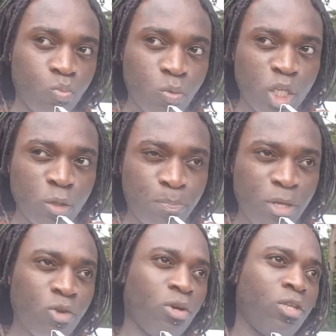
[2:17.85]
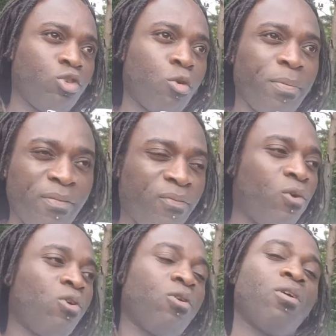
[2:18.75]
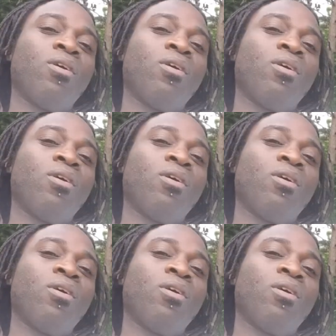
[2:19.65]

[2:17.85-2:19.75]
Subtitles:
which is beyond or before